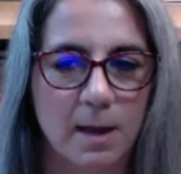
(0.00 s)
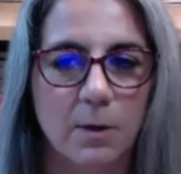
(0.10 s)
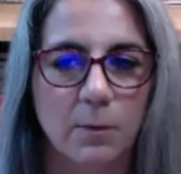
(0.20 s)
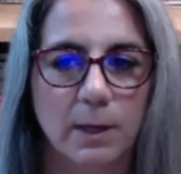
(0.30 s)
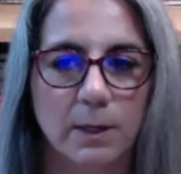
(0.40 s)

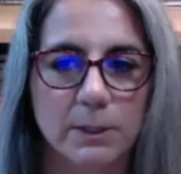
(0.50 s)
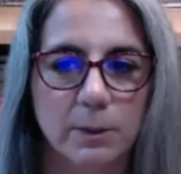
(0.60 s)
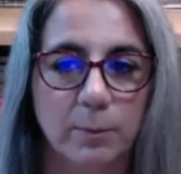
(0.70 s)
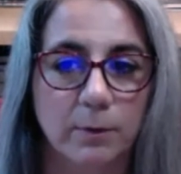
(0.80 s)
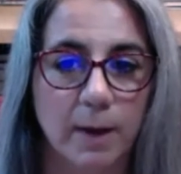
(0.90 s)
We also
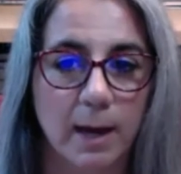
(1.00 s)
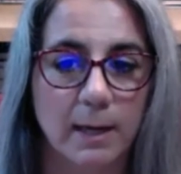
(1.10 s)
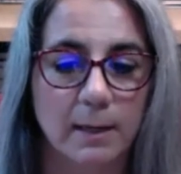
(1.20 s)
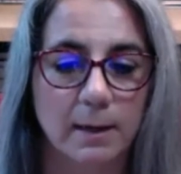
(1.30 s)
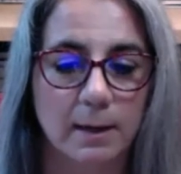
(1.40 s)

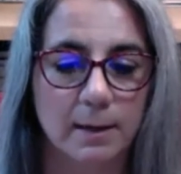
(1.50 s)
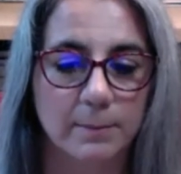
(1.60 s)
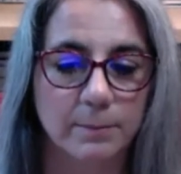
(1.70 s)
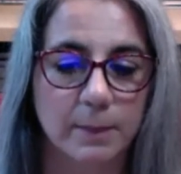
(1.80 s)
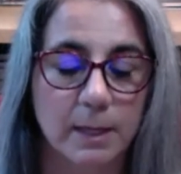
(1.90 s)
provide
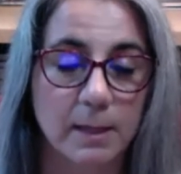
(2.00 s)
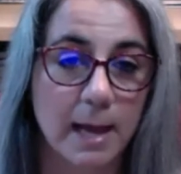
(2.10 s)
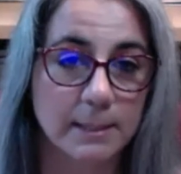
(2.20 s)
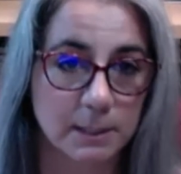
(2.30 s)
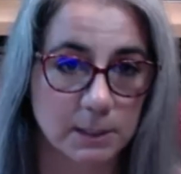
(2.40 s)

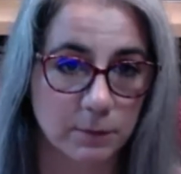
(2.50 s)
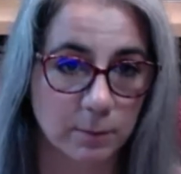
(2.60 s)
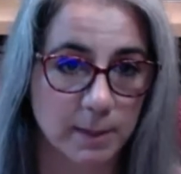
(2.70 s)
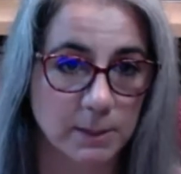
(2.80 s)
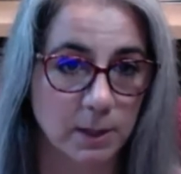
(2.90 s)
classes for
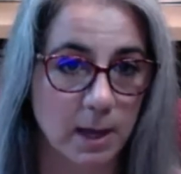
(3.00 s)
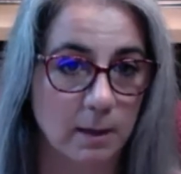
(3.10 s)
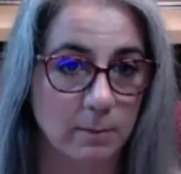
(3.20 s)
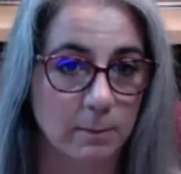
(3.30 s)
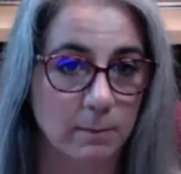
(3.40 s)
mental
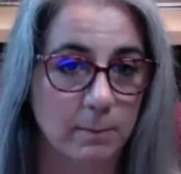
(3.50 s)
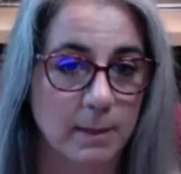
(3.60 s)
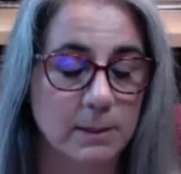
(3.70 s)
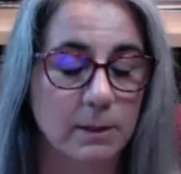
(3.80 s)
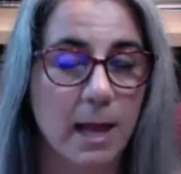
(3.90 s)

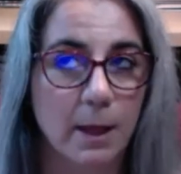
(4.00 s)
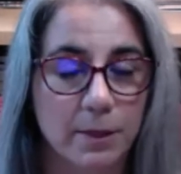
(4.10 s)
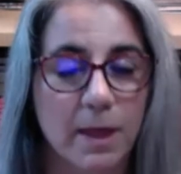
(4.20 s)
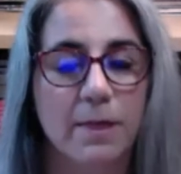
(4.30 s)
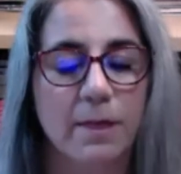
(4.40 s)
health
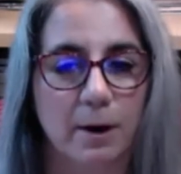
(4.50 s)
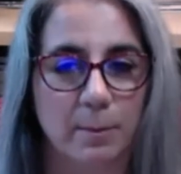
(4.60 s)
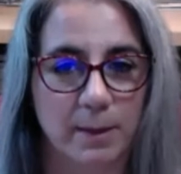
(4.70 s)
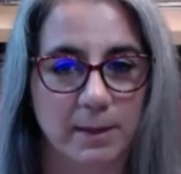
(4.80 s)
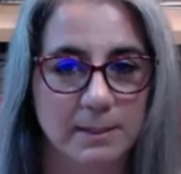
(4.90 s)

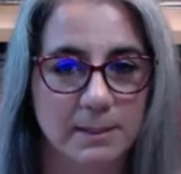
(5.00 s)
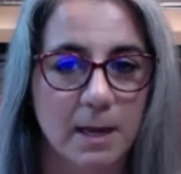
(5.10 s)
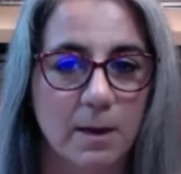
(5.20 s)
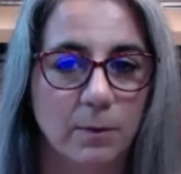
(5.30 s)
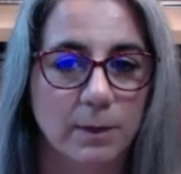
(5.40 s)
therapists
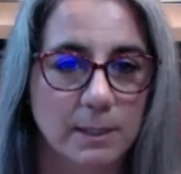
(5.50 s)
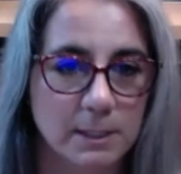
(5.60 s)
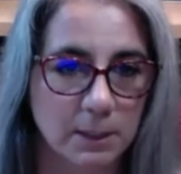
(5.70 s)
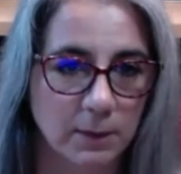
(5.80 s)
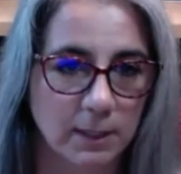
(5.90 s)
with
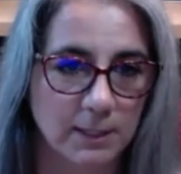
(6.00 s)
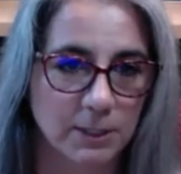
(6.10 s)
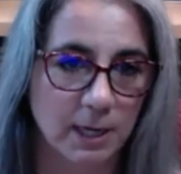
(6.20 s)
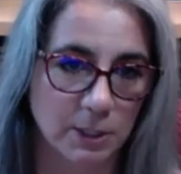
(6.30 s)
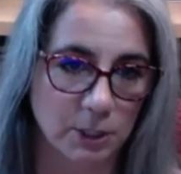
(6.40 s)
continuing
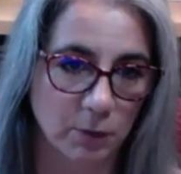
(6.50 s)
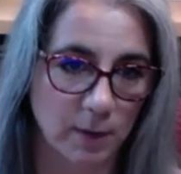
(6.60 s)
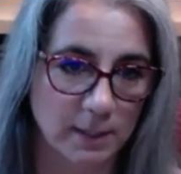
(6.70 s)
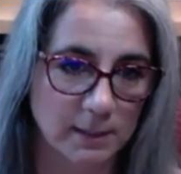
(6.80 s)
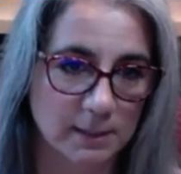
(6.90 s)
education
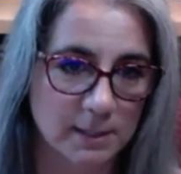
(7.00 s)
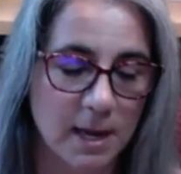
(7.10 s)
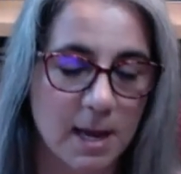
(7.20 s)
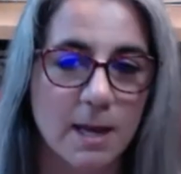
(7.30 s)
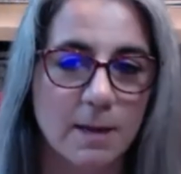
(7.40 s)
credits,
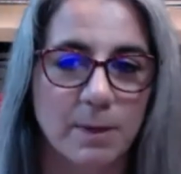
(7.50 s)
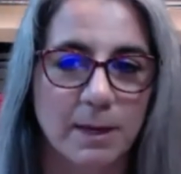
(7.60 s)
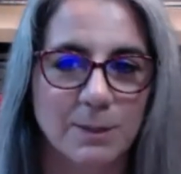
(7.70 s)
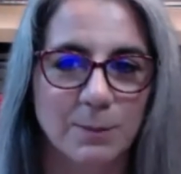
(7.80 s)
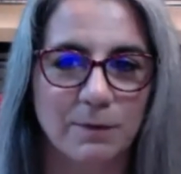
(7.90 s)

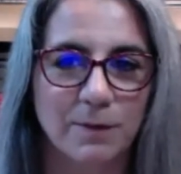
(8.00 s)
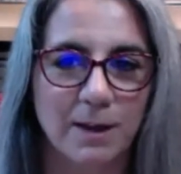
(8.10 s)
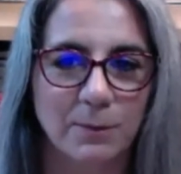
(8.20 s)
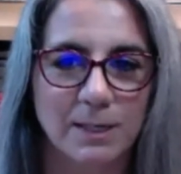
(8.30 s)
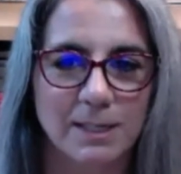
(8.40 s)
because we found,
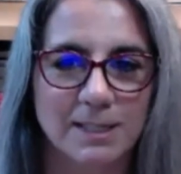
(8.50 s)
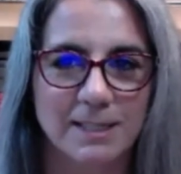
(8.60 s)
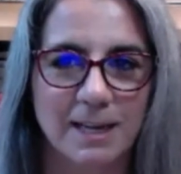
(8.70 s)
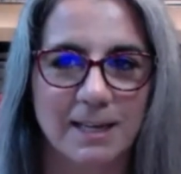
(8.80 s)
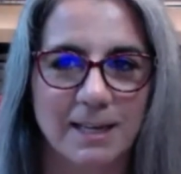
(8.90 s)
we did a
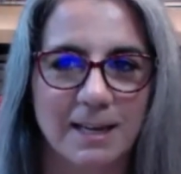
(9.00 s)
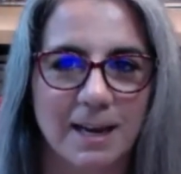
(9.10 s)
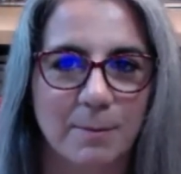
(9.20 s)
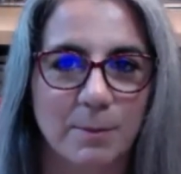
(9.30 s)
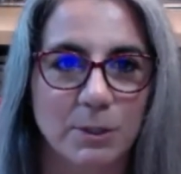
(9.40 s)
study,
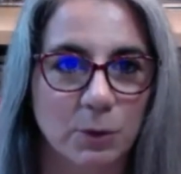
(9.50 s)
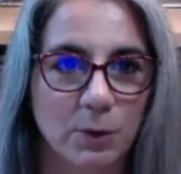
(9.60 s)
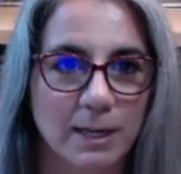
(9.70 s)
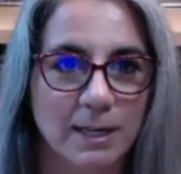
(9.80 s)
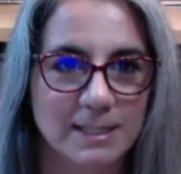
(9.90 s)
a
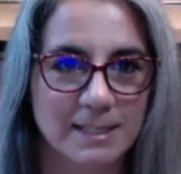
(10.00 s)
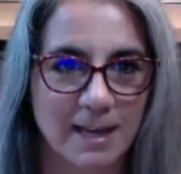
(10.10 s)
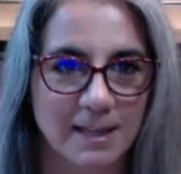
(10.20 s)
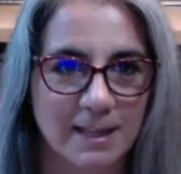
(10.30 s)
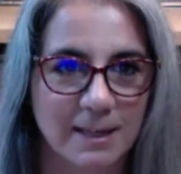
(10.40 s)
majority
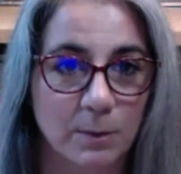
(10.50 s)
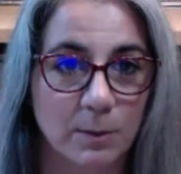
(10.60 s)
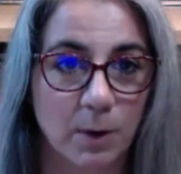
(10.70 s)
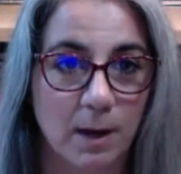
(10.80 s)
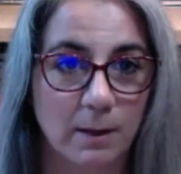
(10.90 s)
said that
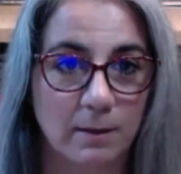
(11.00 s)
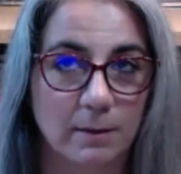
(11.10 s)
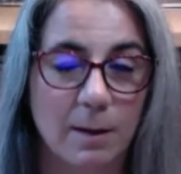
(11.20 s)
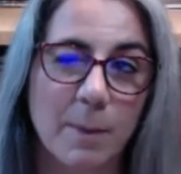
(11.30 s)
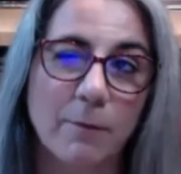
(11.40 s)
while
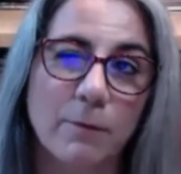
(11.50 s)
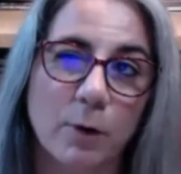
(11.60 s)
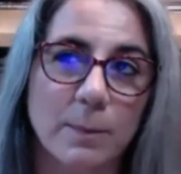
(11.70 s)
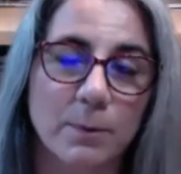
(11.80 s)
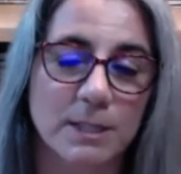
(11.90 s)
about
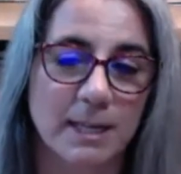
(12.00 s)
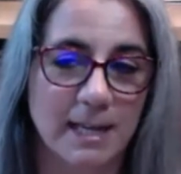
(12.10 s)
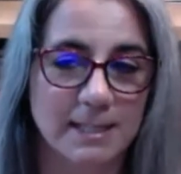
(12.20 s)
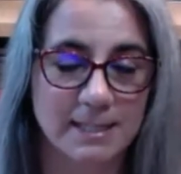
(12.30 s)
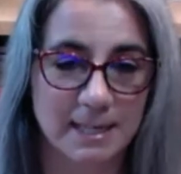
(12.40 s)
40% had
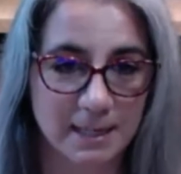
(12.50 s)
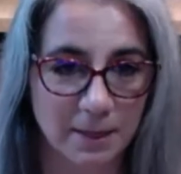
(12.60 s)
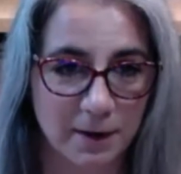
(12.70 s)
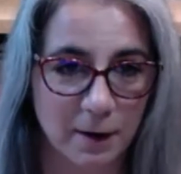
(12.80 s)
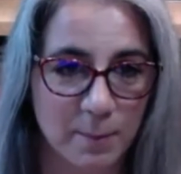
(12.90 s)
seen a
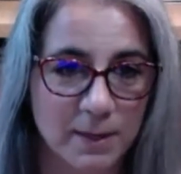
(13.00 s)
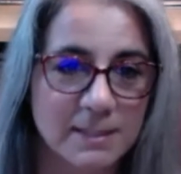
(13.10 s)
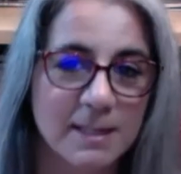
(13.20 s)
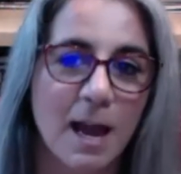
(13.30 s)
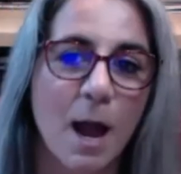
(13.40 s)

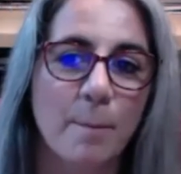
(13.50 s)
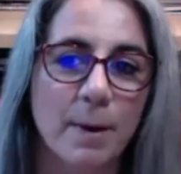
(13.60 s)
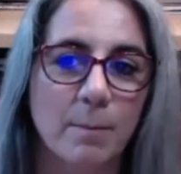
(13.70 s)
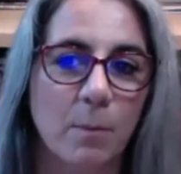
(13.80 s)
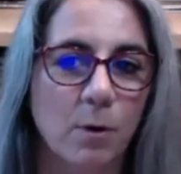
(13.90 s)
therapist,
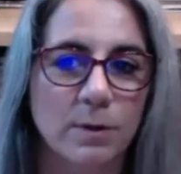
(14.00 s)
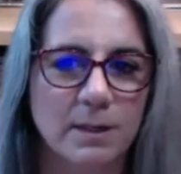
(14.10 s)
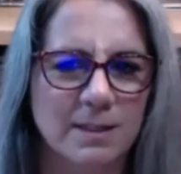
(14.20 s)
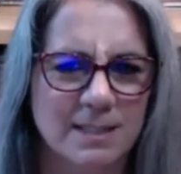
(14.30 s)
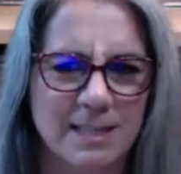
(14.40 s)
but more
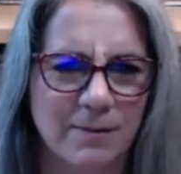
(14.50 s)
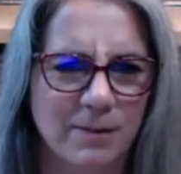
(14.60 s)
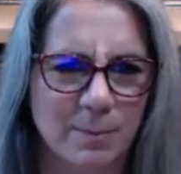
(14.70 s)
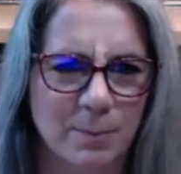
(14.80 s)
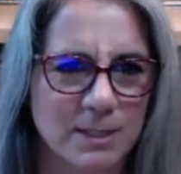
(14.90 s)
than
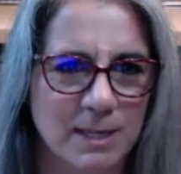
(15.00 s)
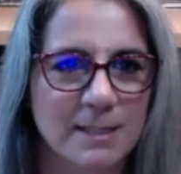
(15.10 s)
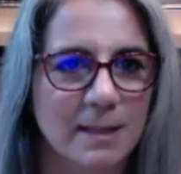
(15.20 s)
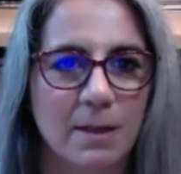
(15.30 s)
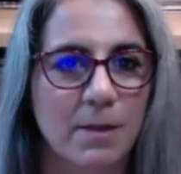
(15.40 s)
70%
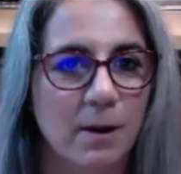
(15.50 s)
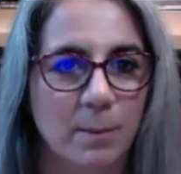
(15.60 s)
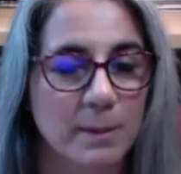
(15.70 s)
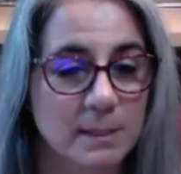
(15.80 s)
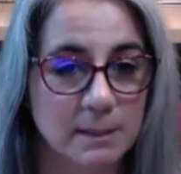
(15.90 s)
said the
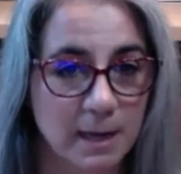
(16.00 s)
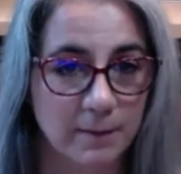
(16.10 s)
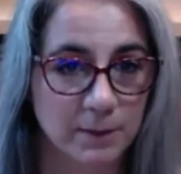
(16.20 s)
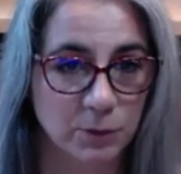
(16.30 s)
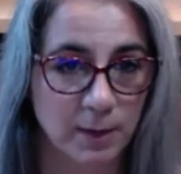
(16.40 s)
therapist didn't have
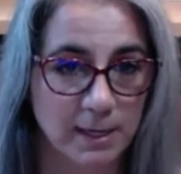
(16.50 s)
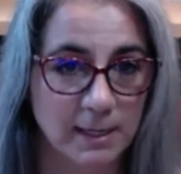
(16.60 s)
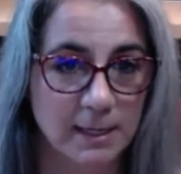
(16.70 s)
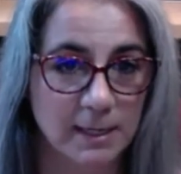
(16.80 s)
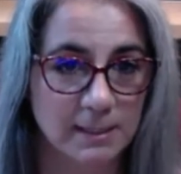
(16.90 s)
the training
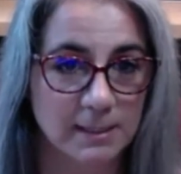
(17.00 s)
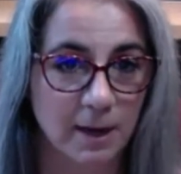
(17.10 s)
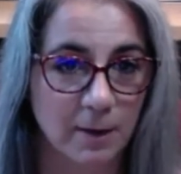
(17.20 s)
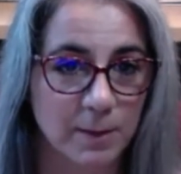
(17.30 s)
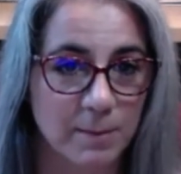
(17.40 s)
needed to
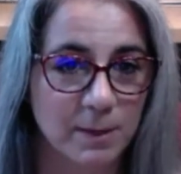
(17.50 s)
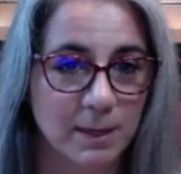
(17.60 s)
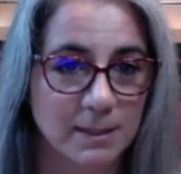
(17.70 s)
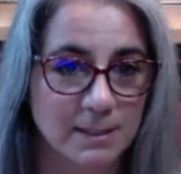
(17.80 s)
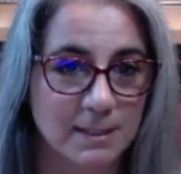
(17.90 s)
help them
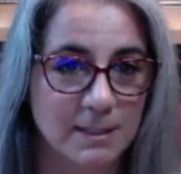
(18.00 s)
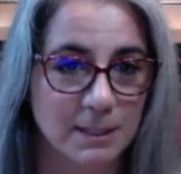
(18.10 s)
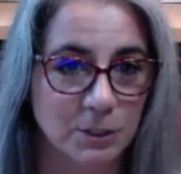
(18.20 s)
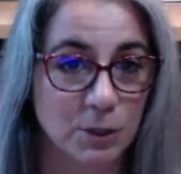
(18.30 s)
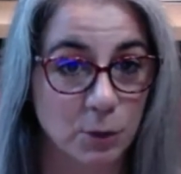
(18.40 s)
because this is
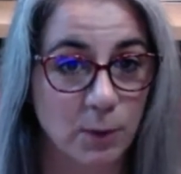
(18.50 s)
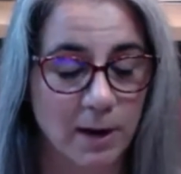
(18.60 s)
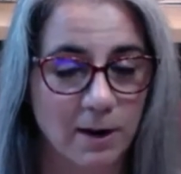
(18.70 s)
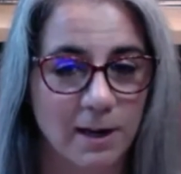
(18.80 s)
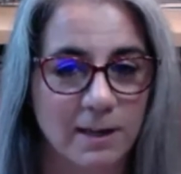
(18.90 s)
such a new
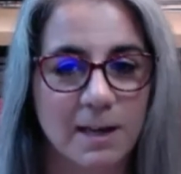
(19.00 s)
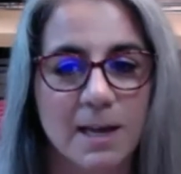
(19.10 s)
area.